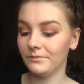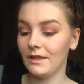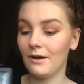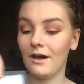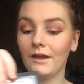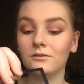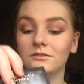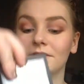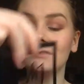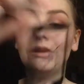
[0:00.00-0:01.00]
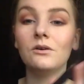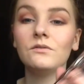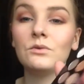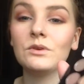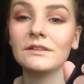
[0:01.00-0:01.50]
Now, I don't know
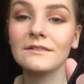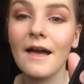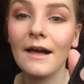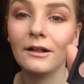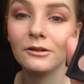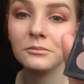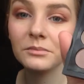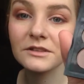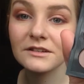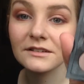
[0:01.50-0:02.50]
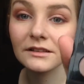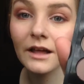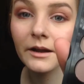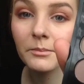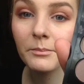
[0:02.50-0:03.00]
if you can tell, but there's a
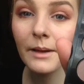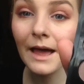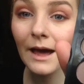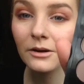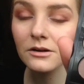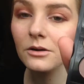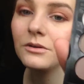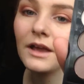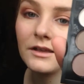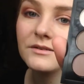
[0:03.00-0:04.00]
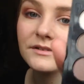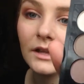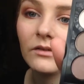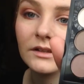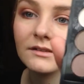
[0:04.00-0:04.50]
lot of powder. Oh yeah, you can
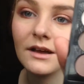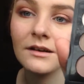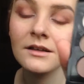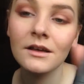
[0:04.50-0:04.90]
definitely tell.